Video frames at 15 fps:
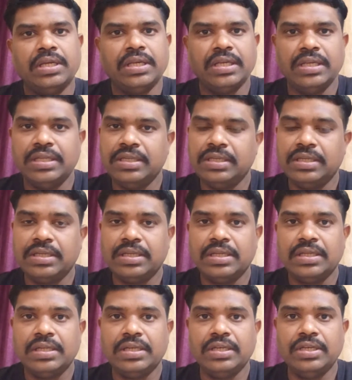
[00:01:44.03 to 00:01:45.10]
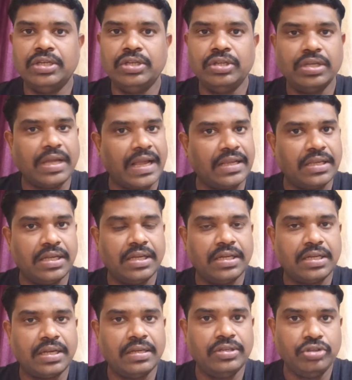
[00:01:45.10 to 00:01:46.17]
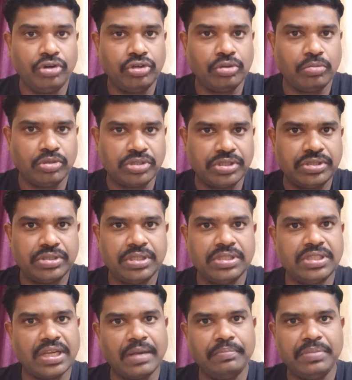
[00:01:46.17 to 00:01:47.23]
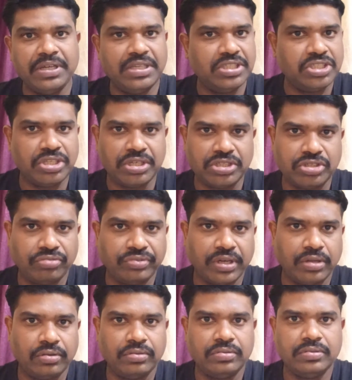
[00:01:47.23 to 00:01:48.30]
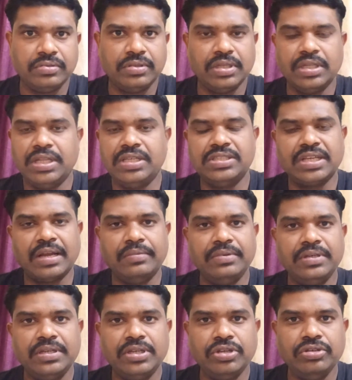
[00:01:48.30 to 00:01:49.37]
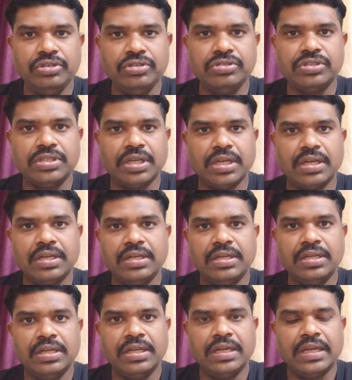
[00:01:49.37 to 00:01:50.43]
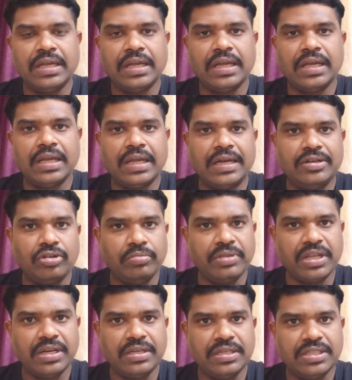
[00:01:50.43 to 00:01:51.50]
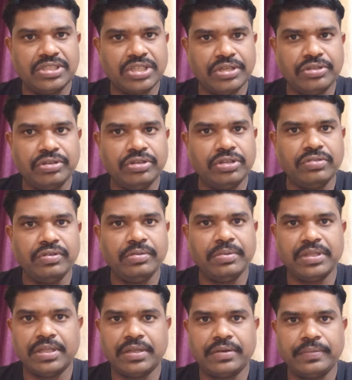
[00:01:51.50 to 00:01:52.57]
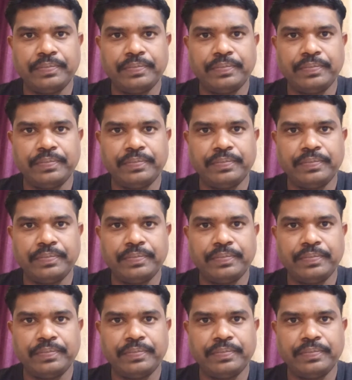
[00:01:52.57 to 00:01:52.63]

In neurotomosis is a complete degeneration of the nerve. There is a continuous anatomical discontinuity will be there.